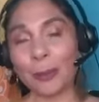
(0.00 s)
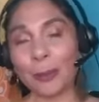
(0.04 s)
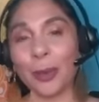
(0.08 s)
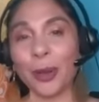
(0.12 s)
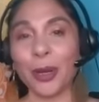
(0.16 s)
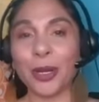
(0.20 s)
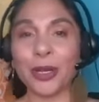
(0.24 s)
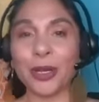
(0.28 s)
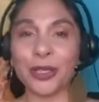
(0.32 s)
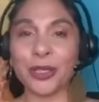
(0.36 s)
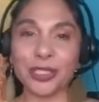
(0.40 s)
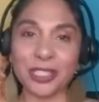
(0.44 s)

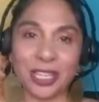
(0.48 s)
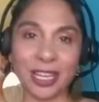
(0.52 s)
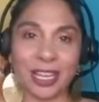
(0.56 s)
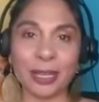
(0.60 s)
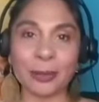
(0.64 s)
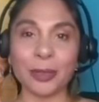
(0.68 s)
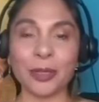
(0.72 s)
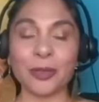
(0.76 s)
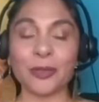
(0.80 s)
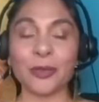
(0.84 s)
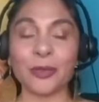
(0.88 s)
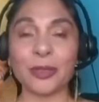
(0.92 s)
part
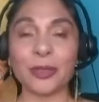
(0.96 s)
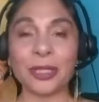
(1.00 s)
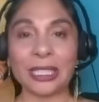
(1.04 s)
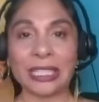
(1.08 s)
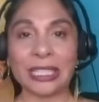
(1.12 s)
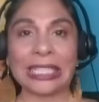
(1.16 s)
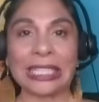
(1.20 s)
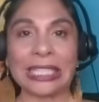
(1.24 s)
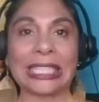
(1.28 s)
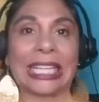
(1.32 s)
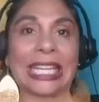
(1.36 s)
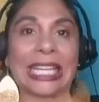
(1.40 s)
time and
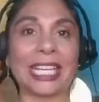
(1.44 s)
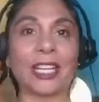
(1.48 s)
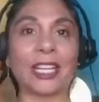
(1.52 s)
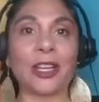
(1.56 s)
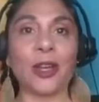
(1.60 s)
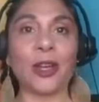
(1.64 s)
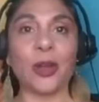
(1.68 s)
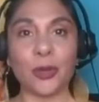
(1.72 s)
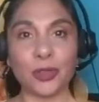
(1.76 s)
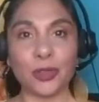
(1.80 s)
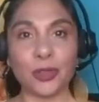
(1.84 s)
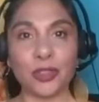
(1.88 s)
really getting
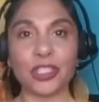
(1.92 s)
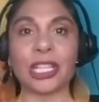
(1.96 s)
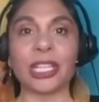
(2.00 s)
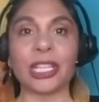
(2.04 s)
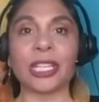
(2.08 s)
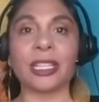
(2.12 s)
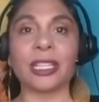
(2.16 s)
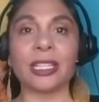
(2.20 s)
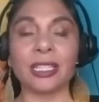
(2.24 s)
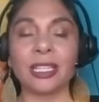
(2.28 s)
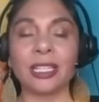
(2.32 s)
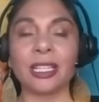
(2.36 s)

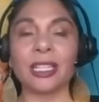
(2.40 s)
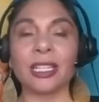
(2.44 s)
coaching,